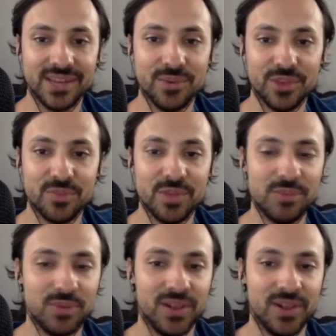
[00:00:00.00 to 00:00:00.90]
with
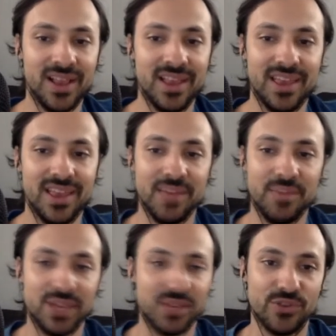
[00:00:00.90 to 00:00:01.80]
people and
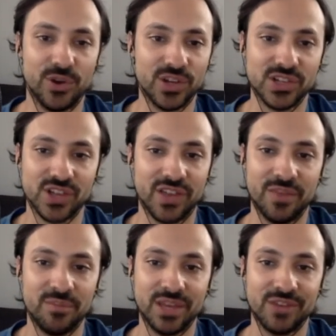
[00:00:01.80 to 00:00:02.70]
being focused on
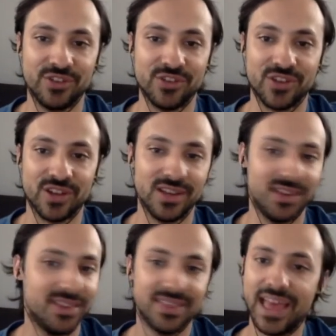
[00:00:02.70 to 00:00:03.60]
the big vision.
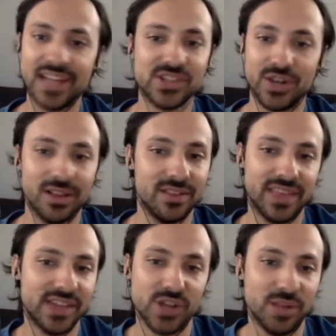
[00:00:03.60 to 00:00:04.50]
That's
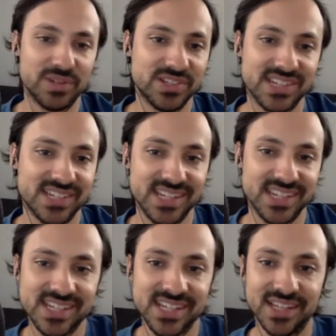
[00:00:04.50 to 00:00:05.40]
all business
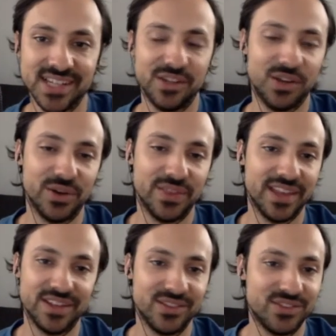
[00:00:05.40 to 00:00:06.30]
is, and
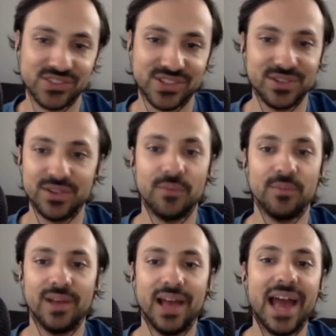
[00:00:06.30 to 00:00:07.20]
then just
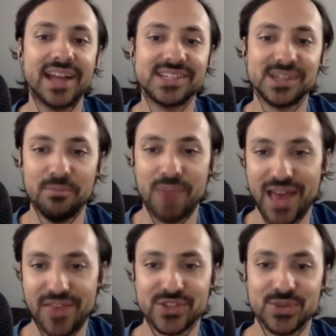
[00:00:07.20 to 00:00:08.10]
add some
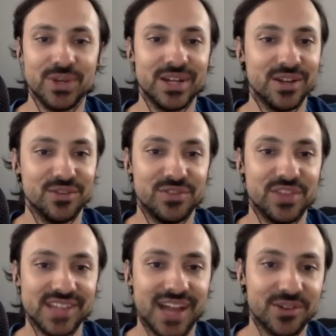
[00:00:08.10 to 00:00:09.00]
math to it of the
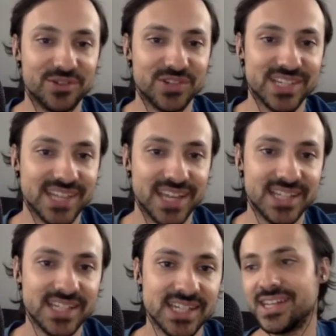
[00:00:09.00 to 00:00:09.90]
dollars and
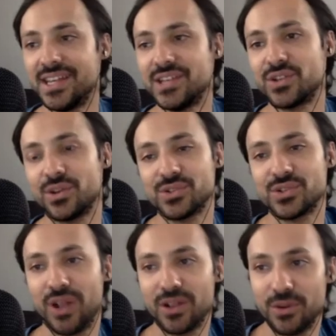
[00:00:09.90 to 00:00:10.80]
cents. So
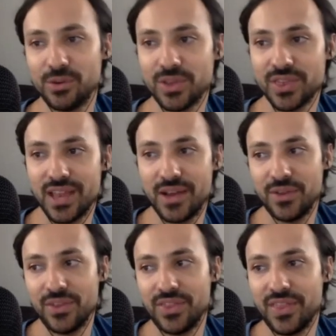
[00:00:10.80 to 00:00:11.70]
I'll go with
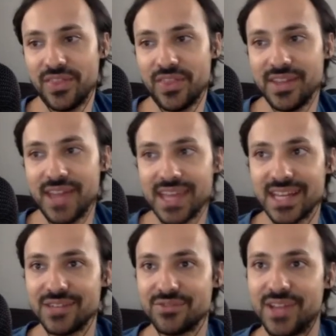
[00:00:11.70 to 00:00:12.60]
now the
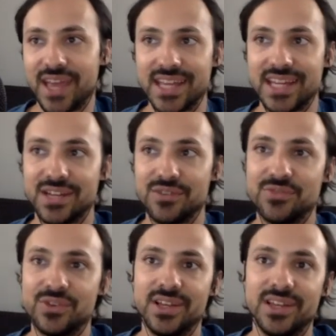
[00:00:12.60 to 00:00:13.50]
negative
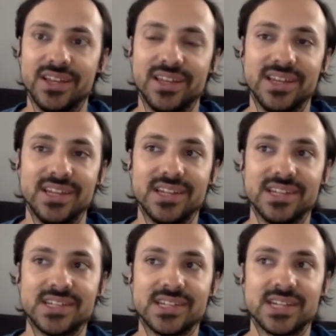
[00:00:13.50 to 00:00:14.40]

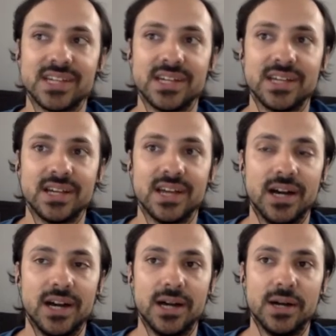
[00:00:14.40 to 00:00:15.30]
is,
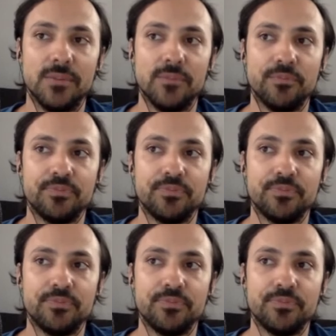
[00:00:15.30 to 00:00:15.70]
um,